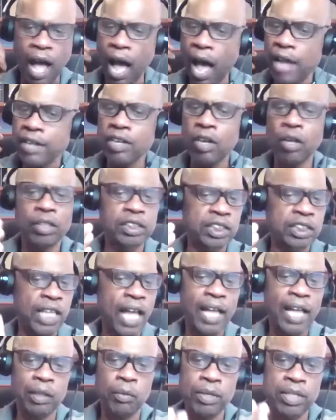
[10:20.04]
I know
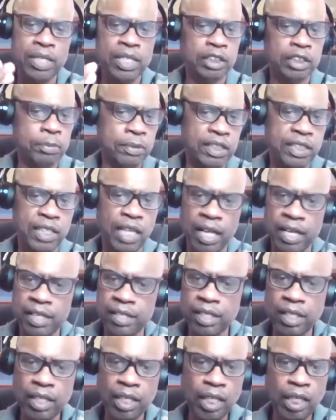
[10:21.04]
exactly what needs to be done
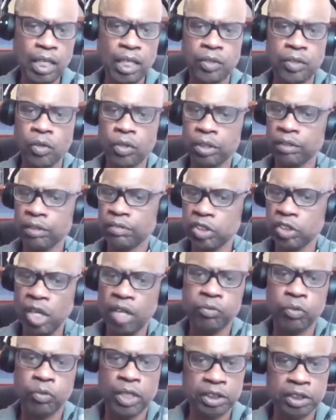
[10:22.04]
in order to
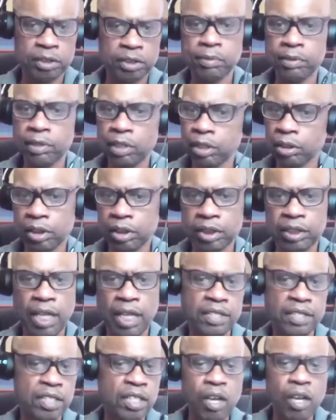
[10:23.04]
solve racism in our
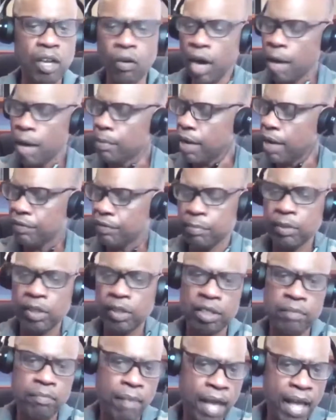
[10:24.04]
society. I'm an
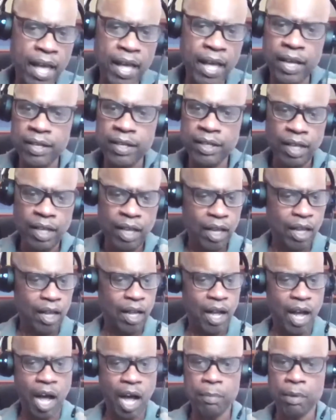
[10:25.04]
African-American man.
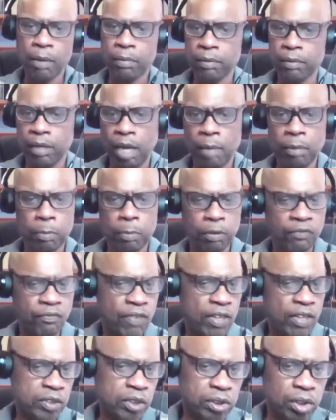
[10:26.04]
I'm a
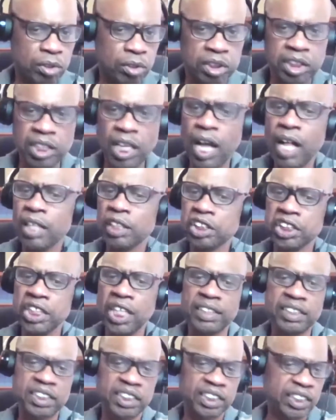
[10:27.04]
professor of sociology.
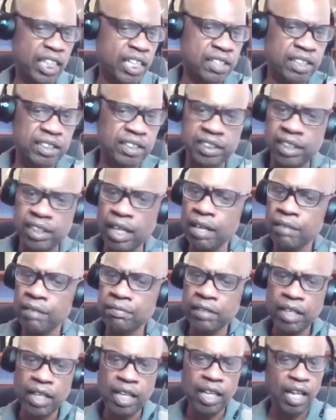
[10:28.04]
I study this stuff.
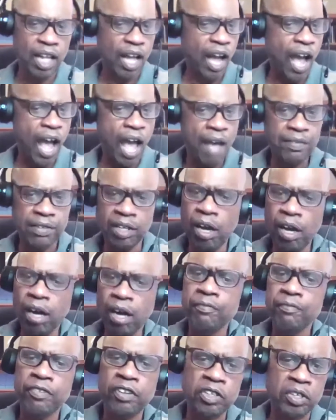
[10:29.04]
I have it
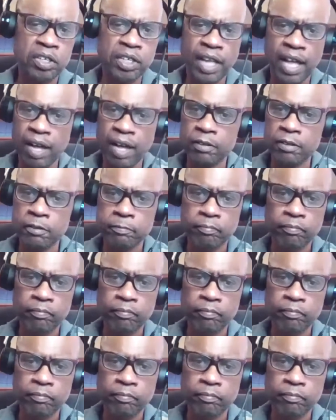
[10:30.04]
all figured out.